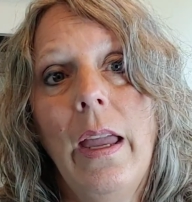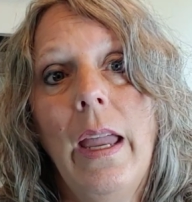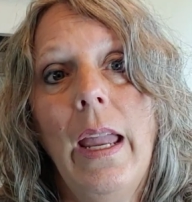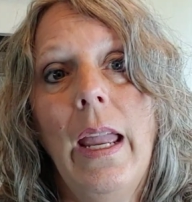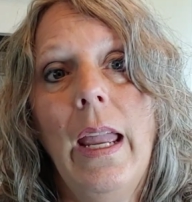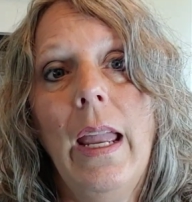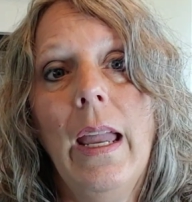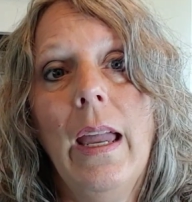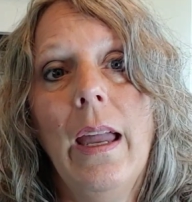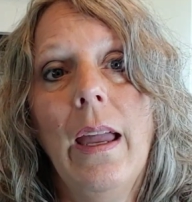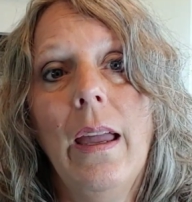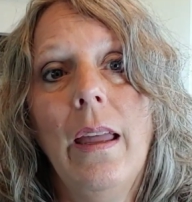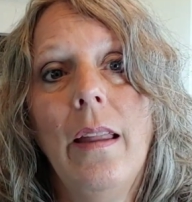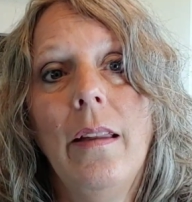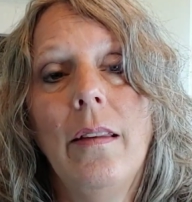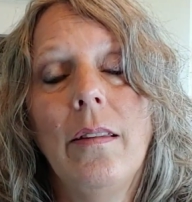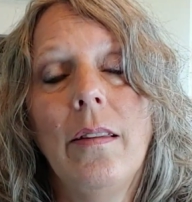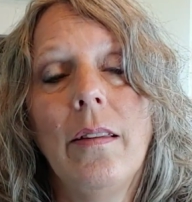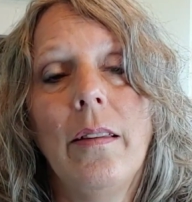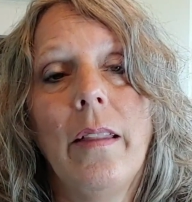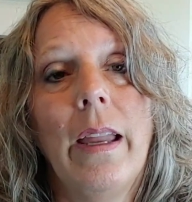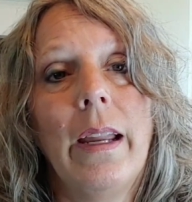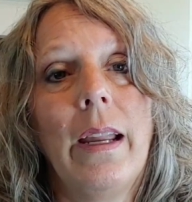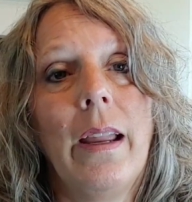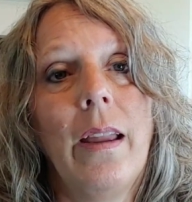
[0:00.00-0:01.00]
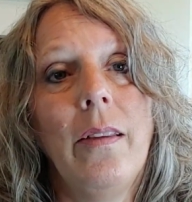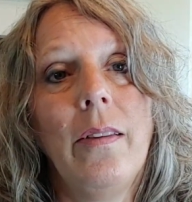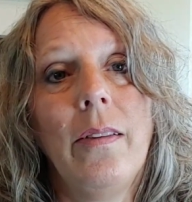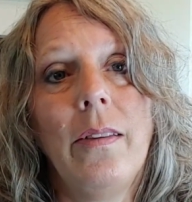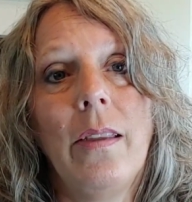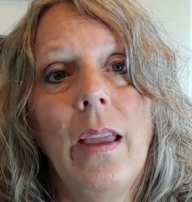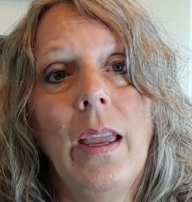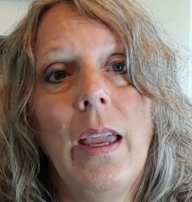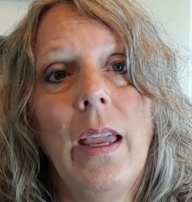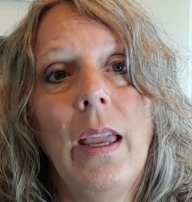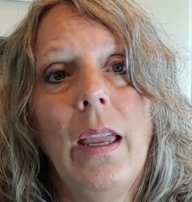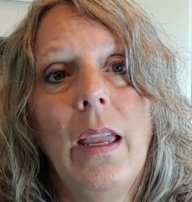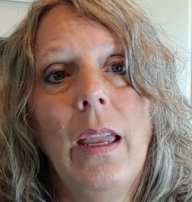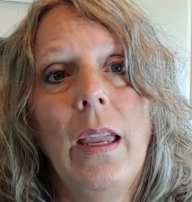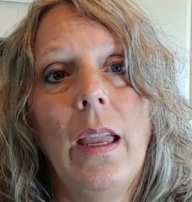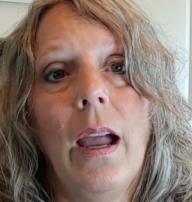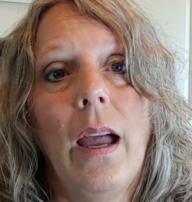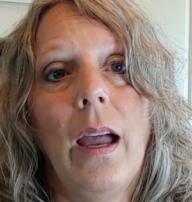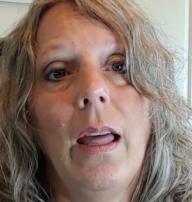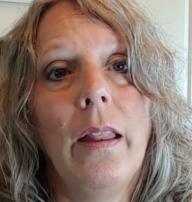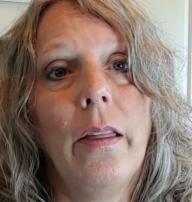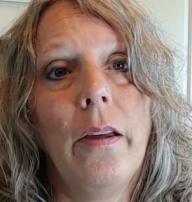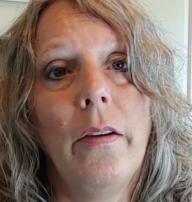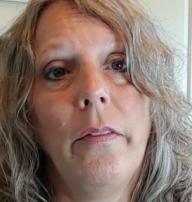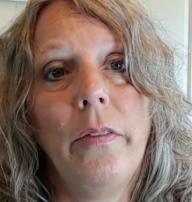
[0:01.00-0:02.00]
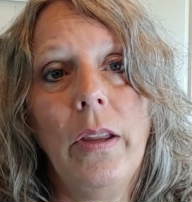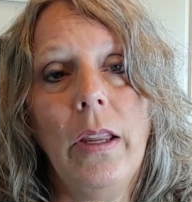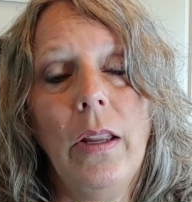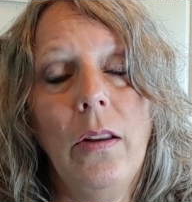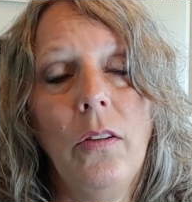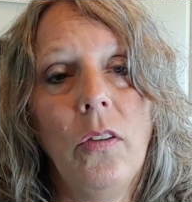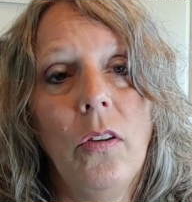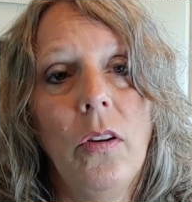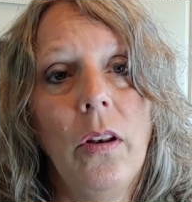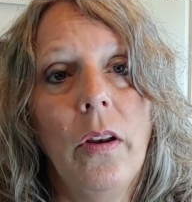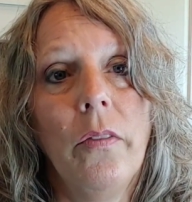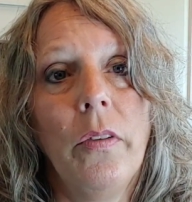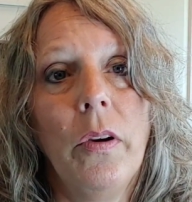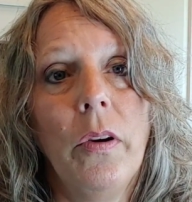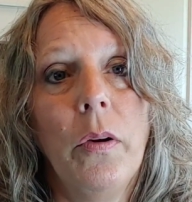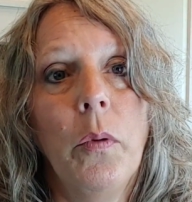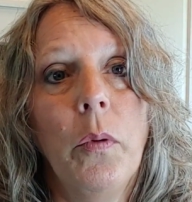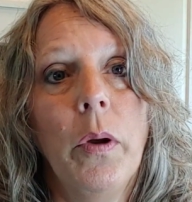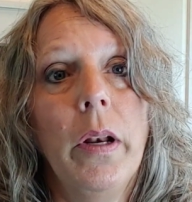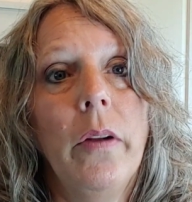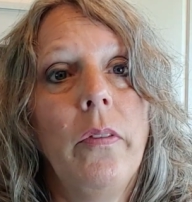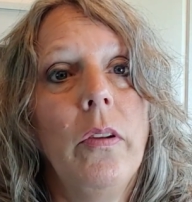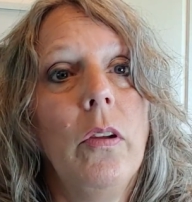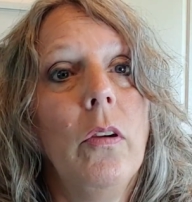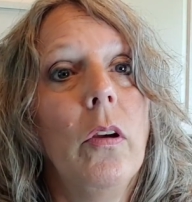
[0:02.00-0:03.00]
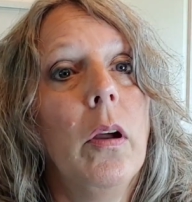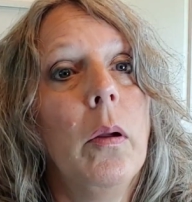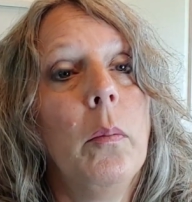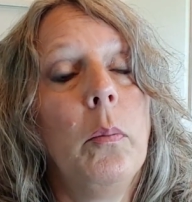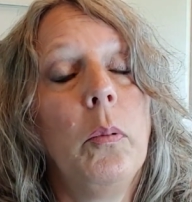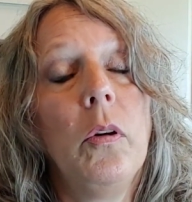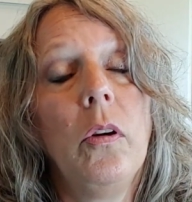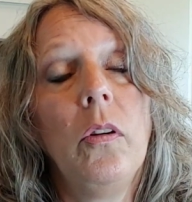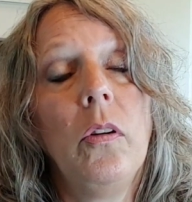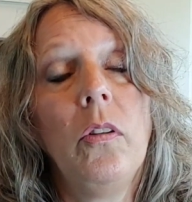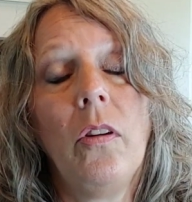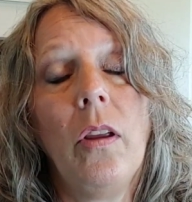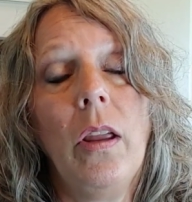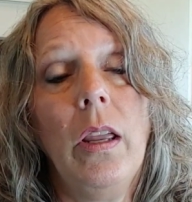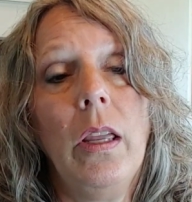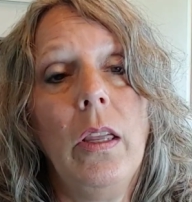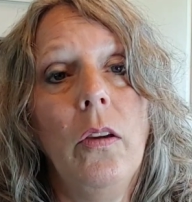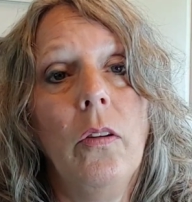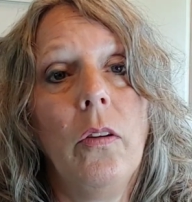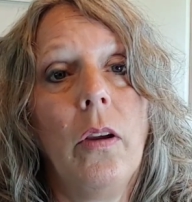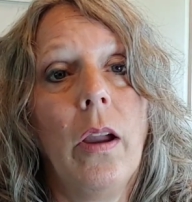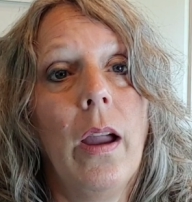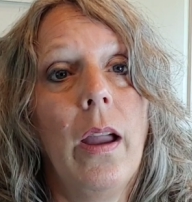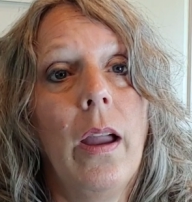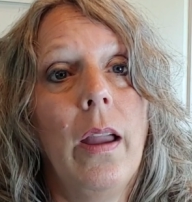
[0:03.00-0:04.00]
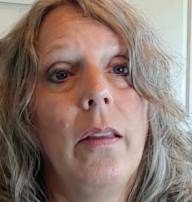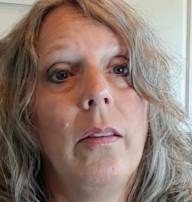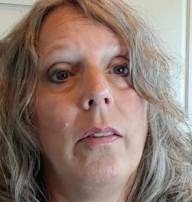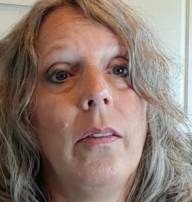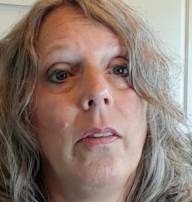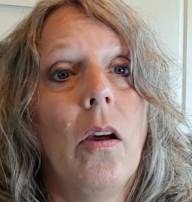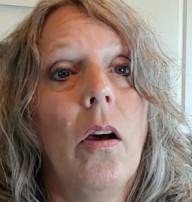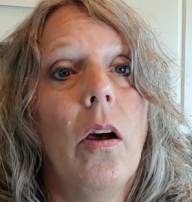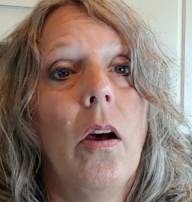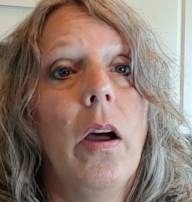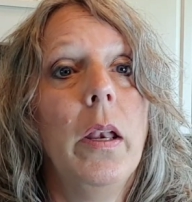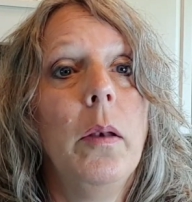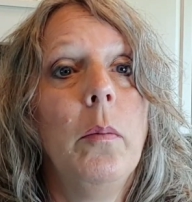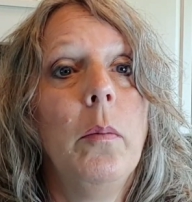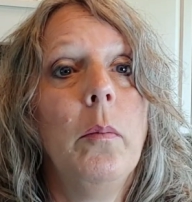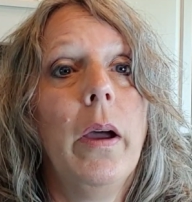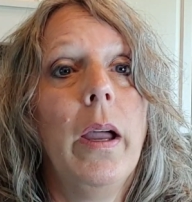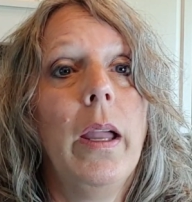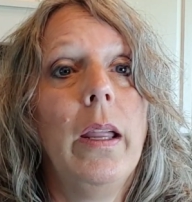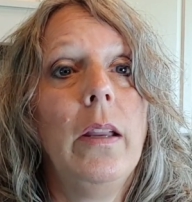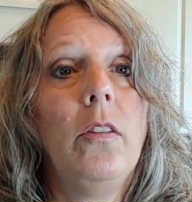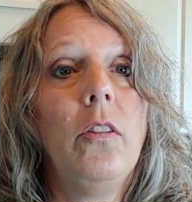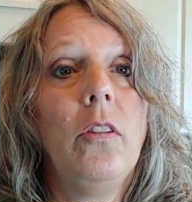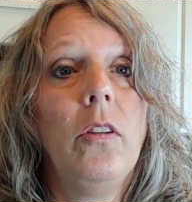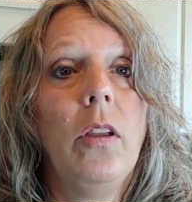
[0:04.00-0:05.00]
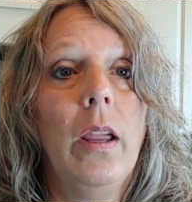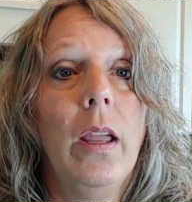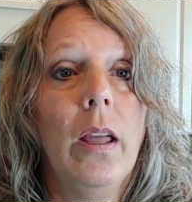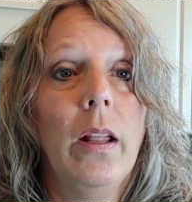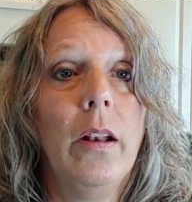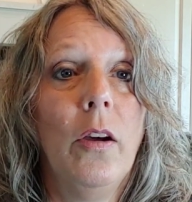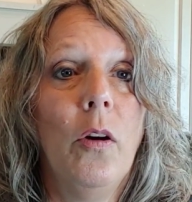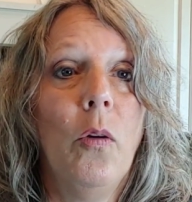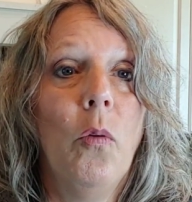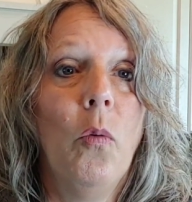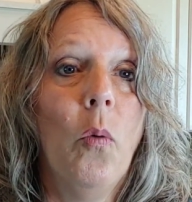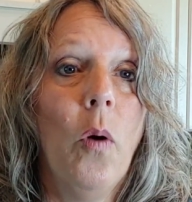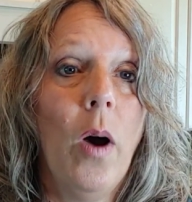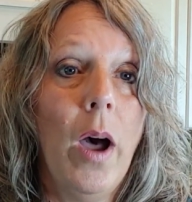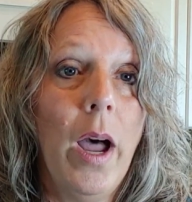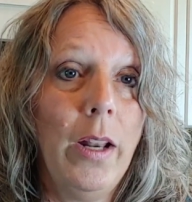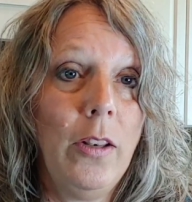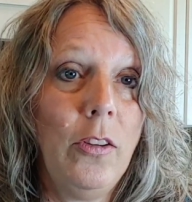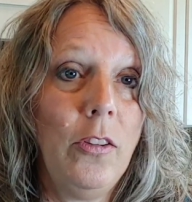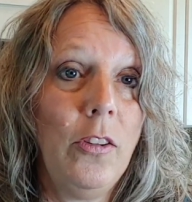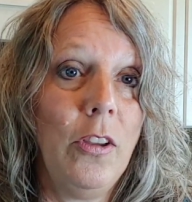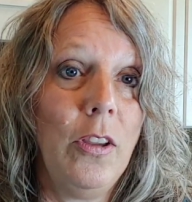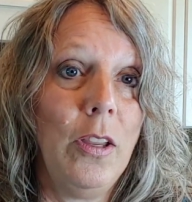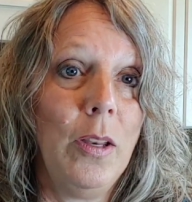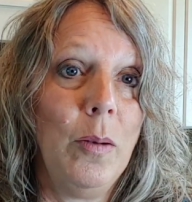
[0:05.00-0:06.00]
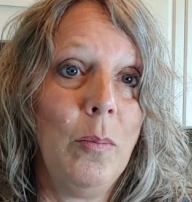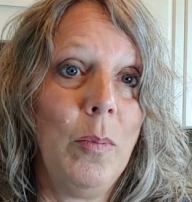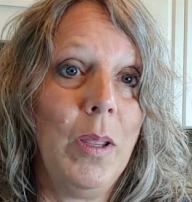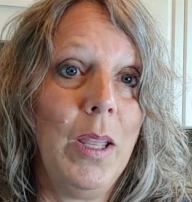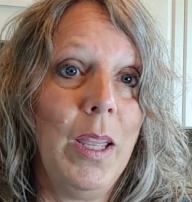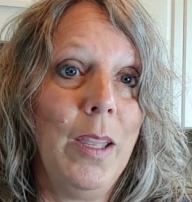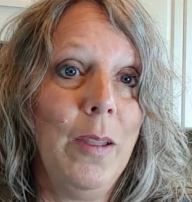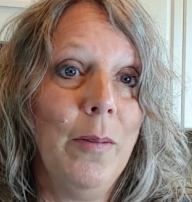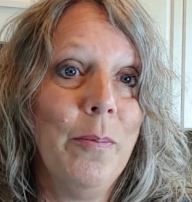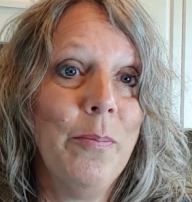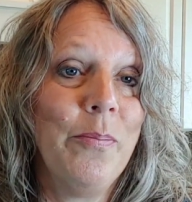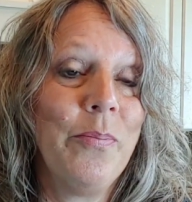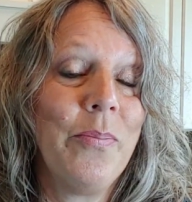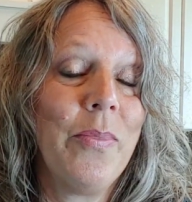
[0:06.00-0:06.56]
And like I say, I love each and every one of you. I appreciate you guys on my channel watching me.